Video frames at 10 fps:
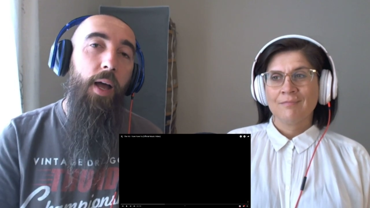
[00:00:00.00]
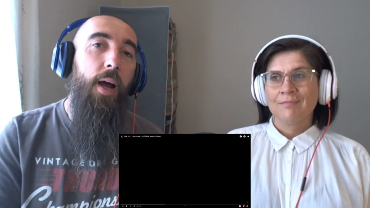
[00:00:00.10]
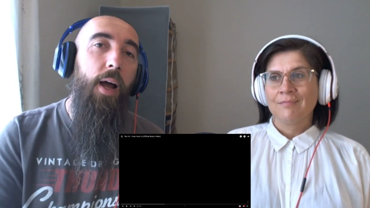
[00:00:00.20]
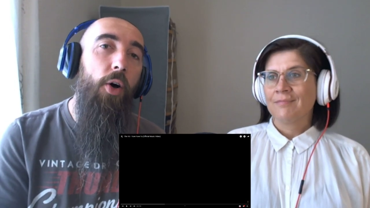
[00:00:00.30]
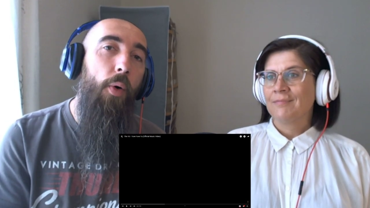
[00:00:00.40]

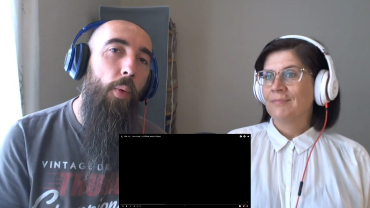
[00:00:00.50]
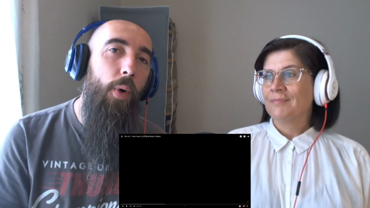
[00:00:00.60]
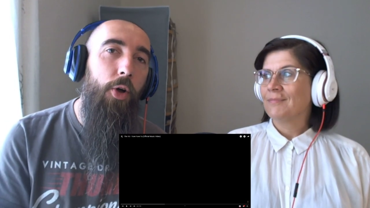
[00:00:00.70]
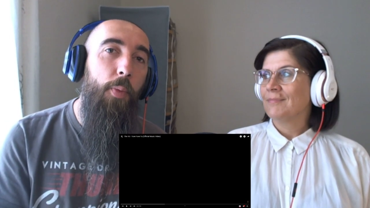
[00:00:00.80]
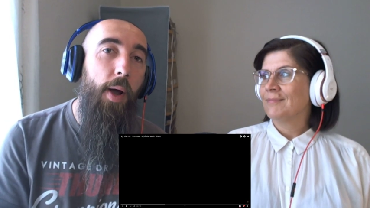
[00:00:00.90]
Speaker 1: Hello
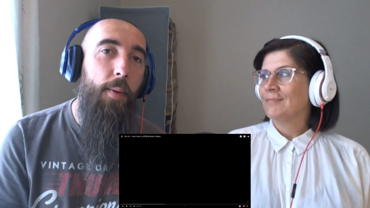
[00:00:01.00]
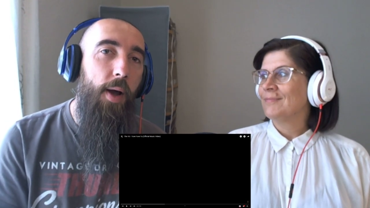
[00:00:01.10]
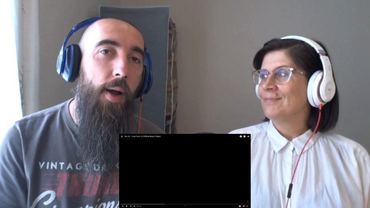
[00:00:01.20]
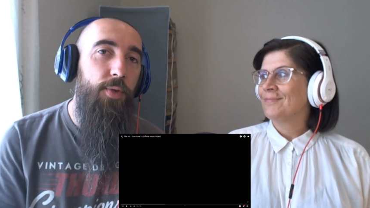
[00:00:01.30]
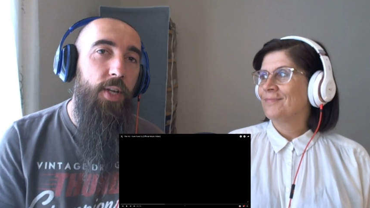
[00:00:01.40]
and welcome back.
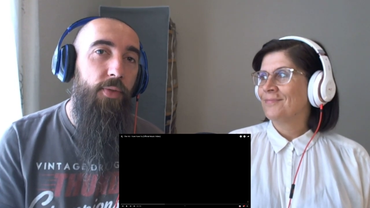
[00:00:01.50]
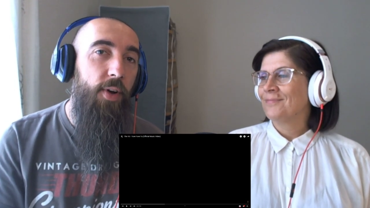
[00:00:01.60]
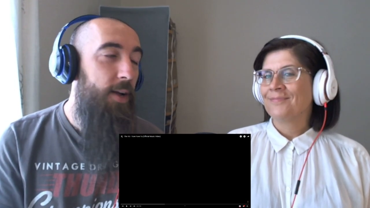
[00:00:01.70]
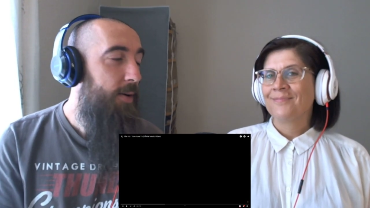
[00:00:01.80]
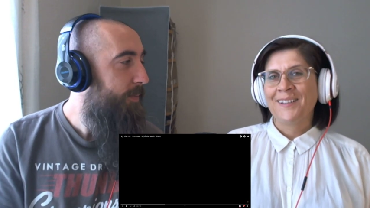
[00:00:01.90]
My name is
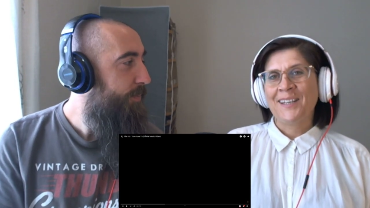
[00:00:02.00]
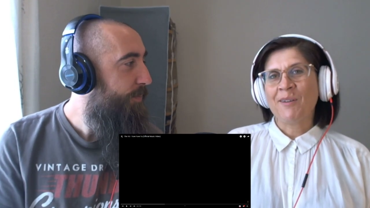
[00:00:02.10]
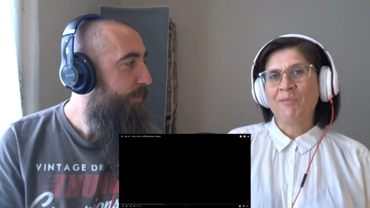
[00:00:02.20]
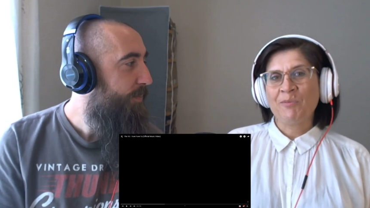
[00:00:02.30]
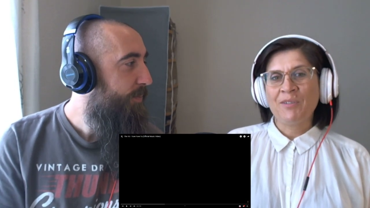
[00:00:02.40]
Andrei.
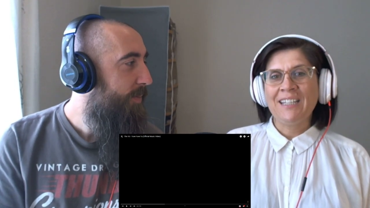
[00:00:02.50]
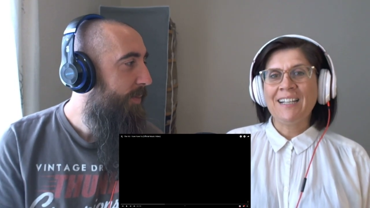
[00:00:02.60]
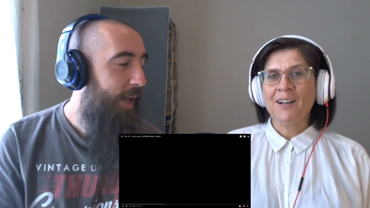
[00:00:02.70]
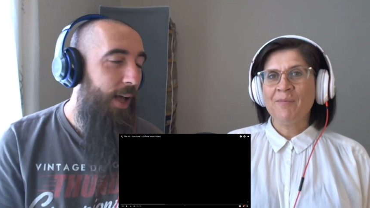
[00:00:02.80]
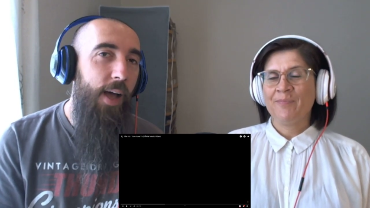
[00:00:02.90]
Speaker 2: And I'm
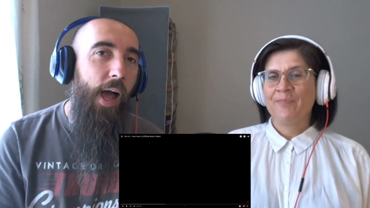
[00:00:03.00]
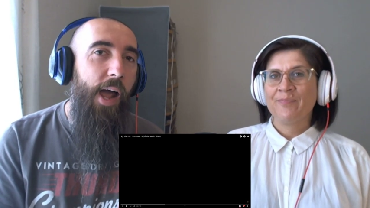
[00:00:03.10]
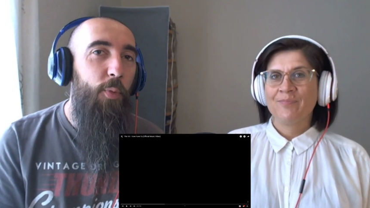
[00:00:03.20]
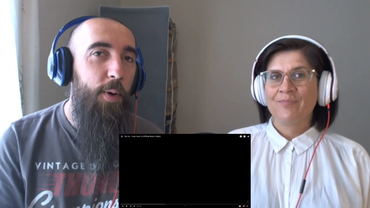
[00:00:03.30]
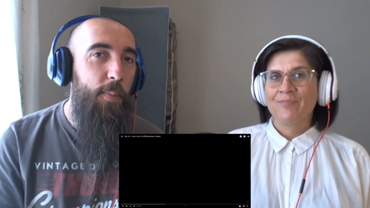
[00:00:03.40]
Dominika.
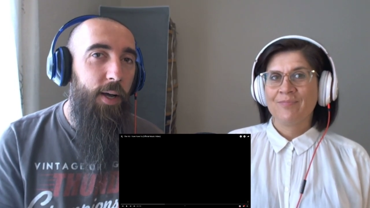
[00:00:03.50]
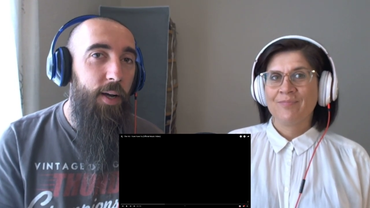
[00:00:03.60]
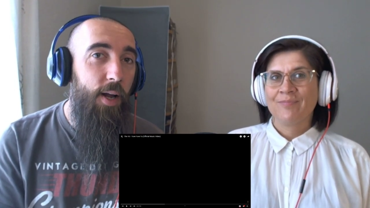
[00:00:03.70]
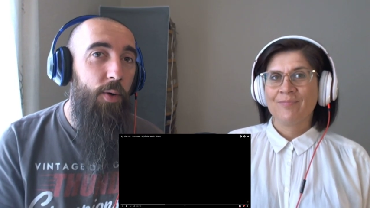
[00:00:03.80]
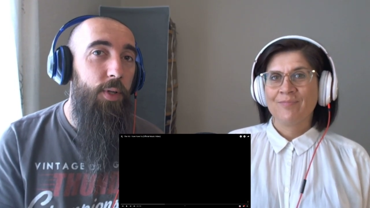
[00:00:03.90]
Speaker 1: And we're
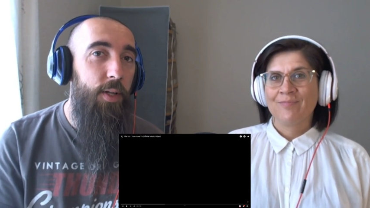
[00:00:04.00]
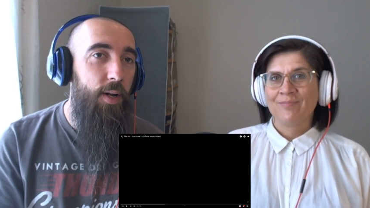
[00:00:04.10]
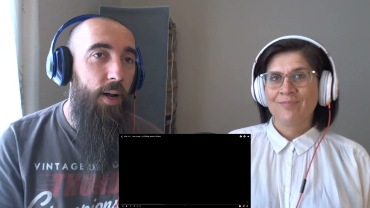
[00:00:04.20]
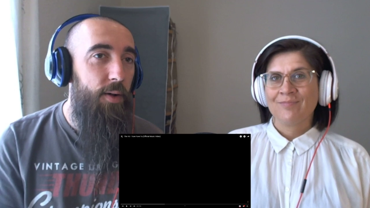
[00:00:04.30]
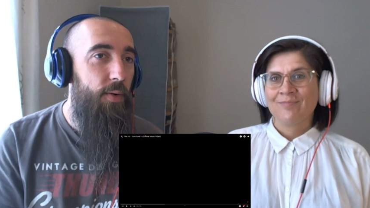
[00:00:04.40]
back again with
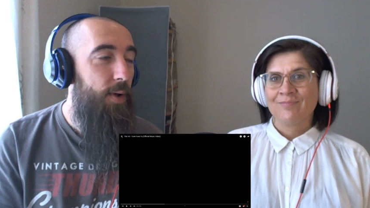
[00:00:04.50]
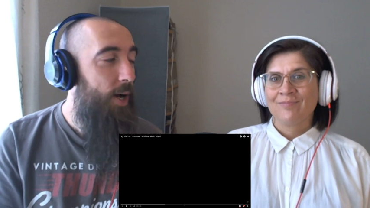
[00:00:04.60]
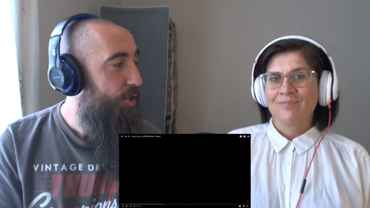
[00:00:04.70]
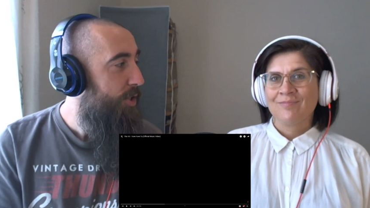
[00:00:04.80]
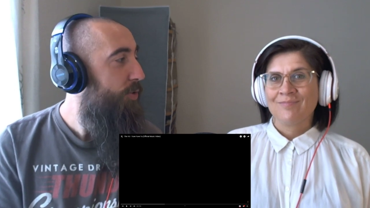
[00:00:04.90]
another
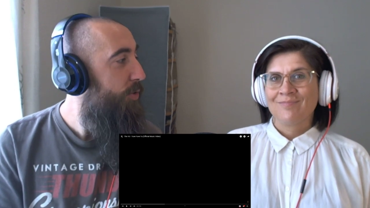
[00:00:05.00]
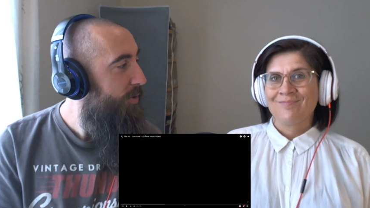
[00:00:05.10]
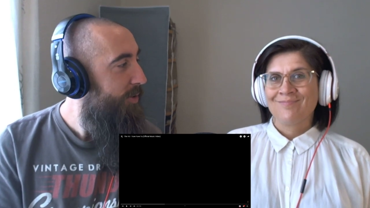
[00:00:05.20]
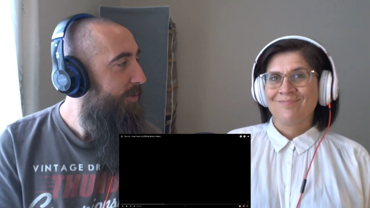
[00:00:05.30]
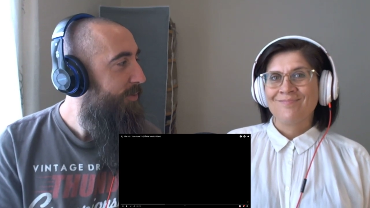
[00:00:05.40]
reaction
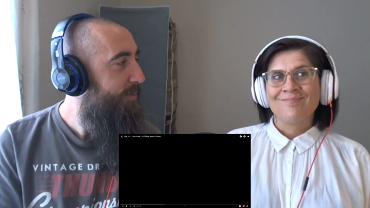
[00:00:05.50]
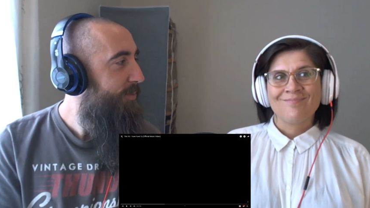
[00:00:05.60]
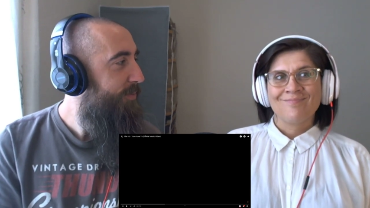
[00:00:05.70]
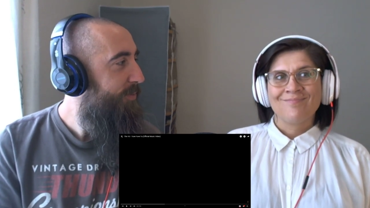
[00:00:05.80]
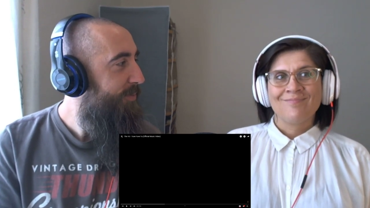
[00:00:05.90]
to
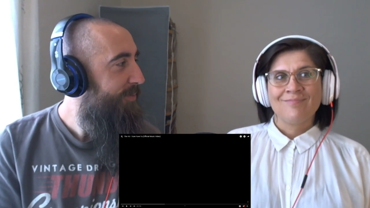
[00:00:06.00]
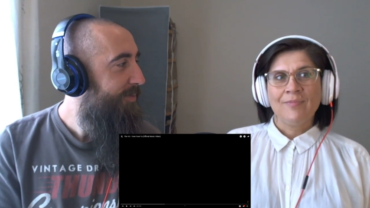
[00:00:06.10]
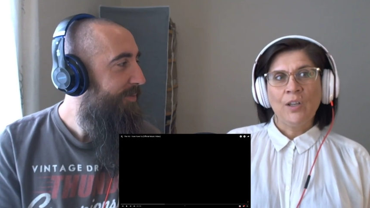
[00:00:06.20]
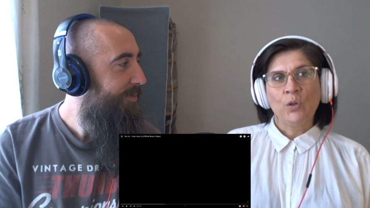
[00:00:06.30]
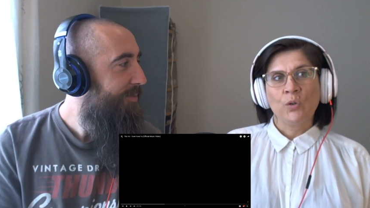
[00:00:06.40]

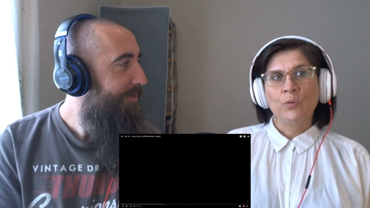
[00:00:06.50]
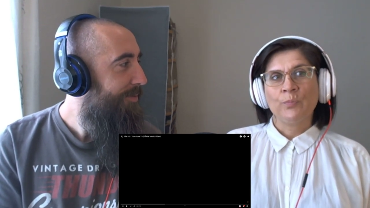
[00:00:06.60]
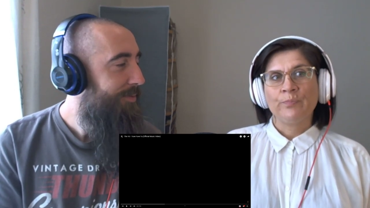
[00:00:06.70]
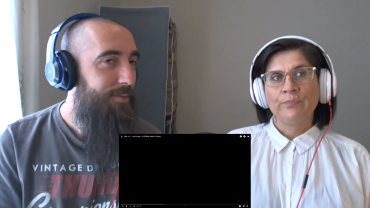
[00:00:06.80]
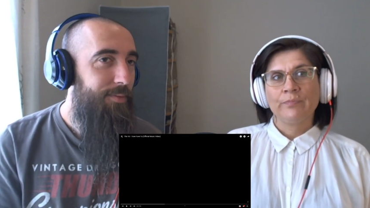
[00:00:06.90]
The
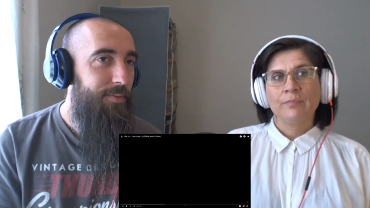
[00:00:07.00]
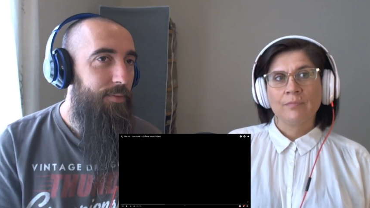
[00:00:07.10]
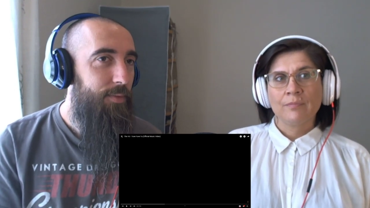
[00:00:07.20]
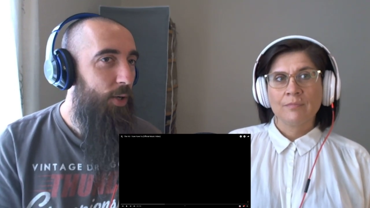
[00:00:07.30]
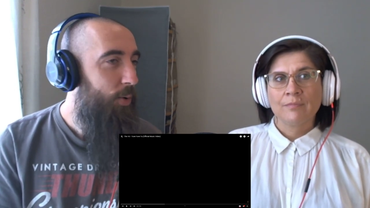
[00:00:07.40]
HU.
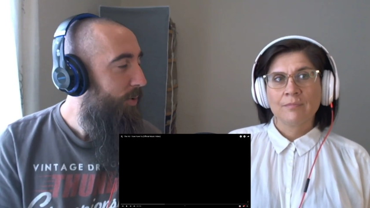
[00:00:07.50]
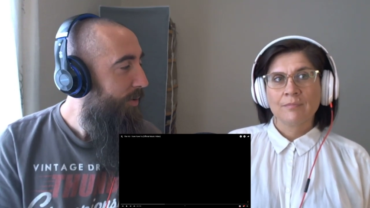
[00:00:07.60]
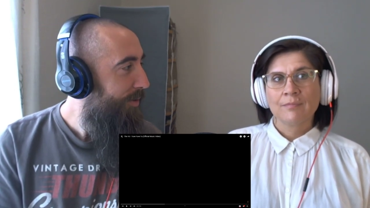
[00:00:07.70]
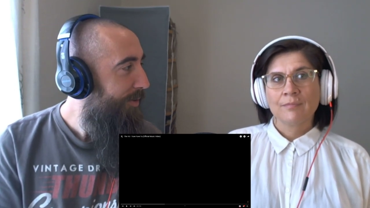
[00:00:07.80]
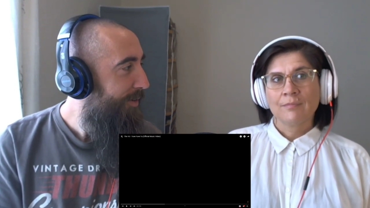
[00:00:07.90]
The HU?